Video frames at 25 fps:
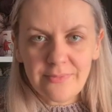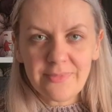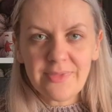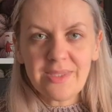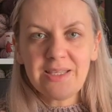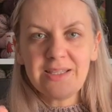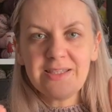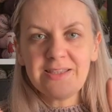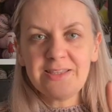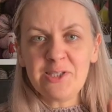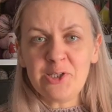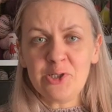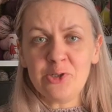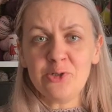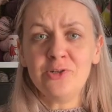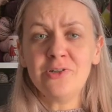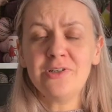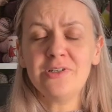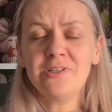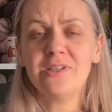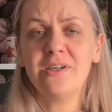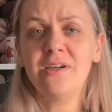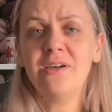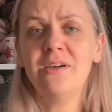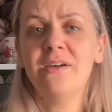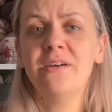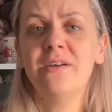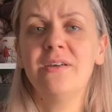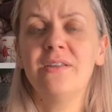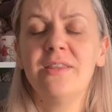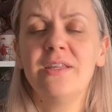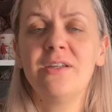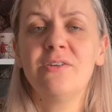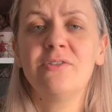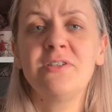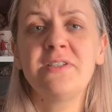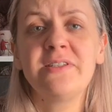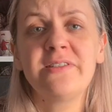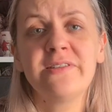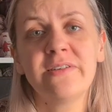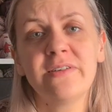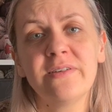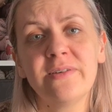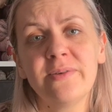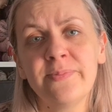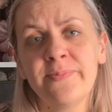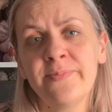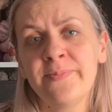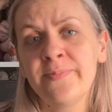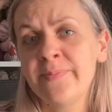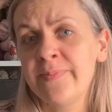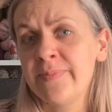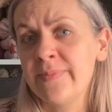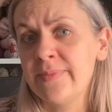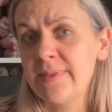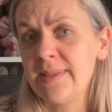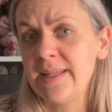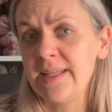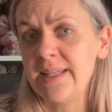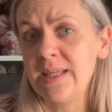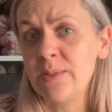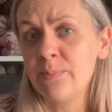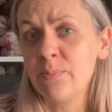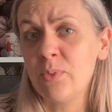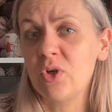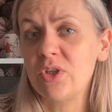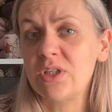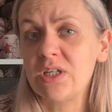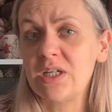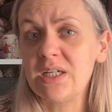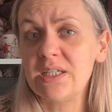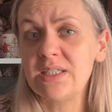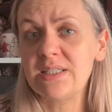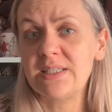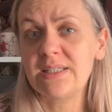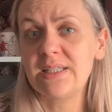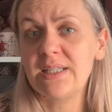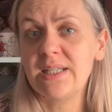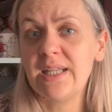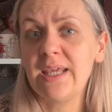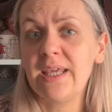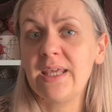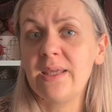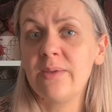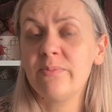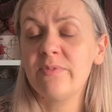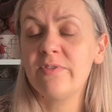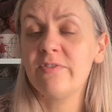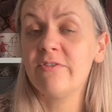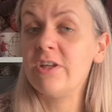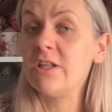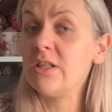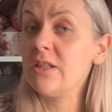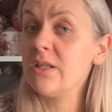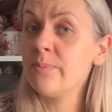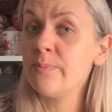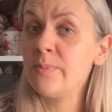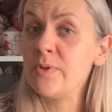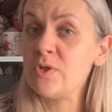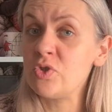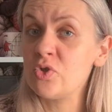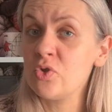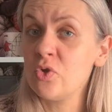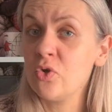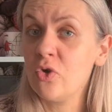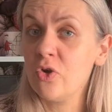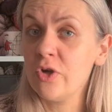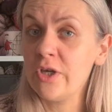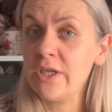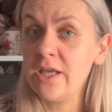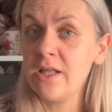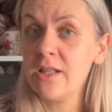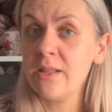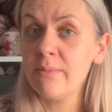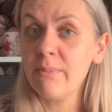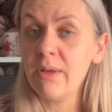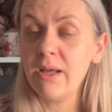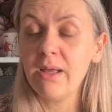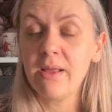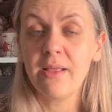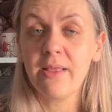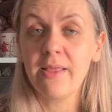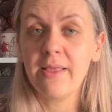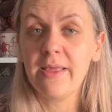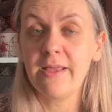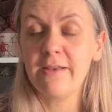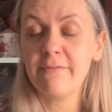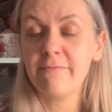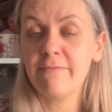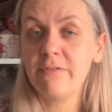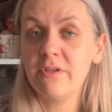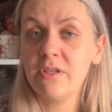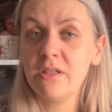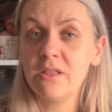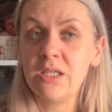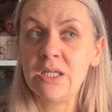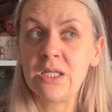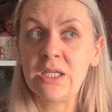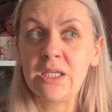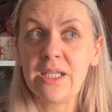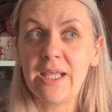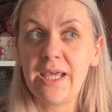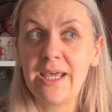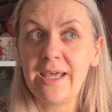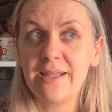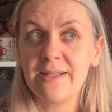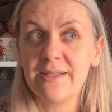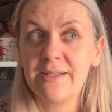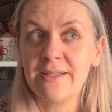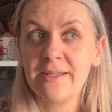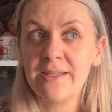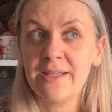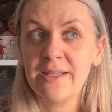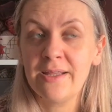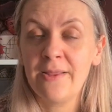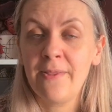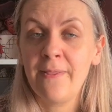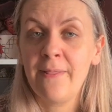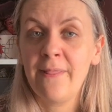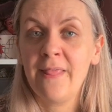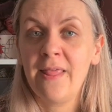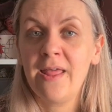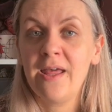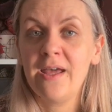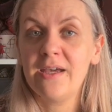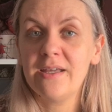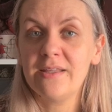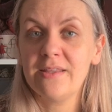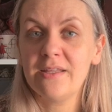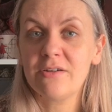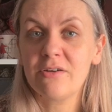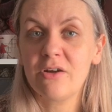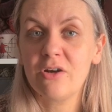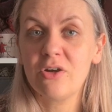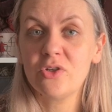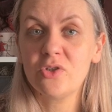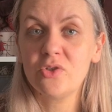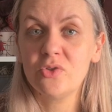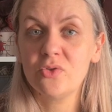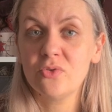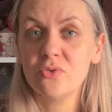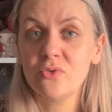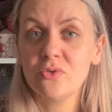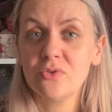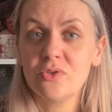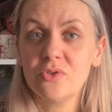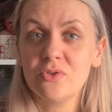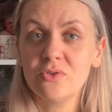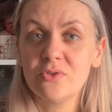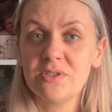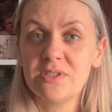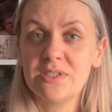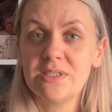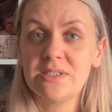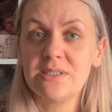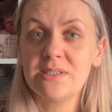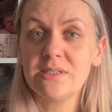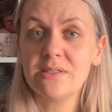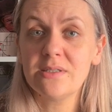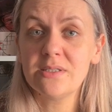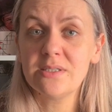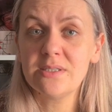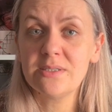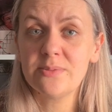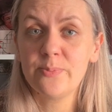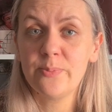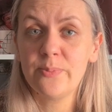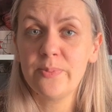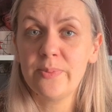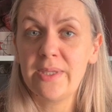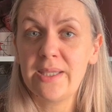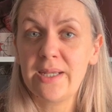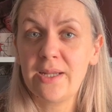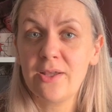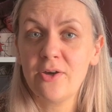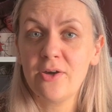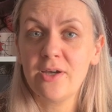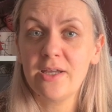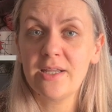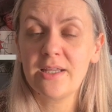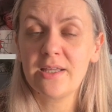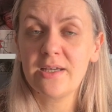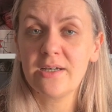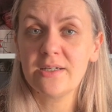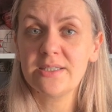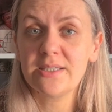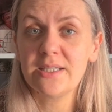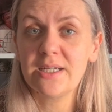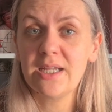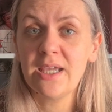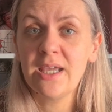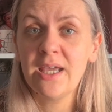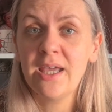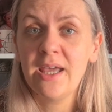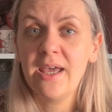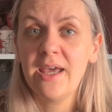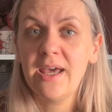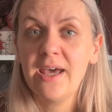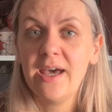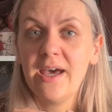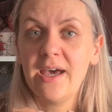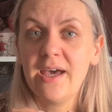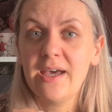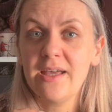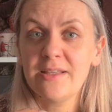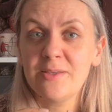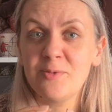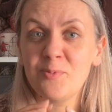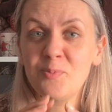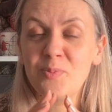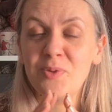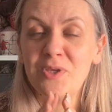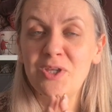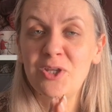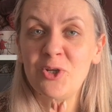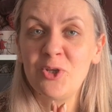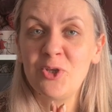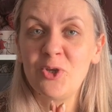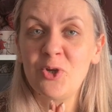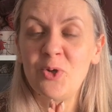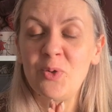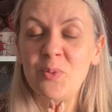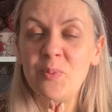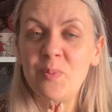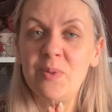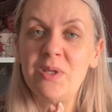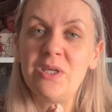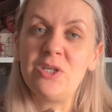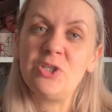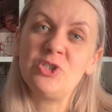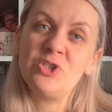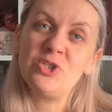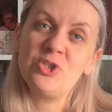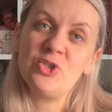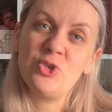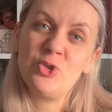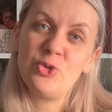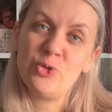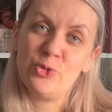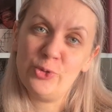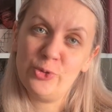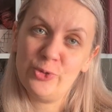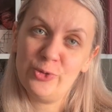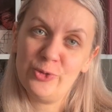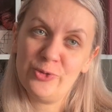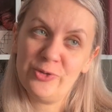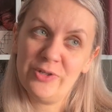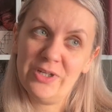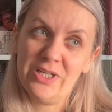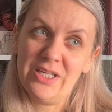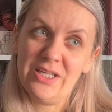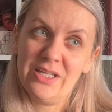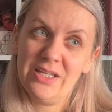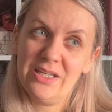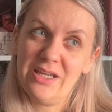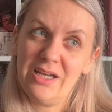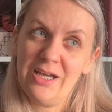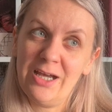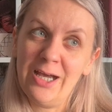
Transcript: There is a knitting podcast named Villapesu-ohjelma in Finland, and there are two sisters, Pirjo and Katri, and Pirjo makes jewelry.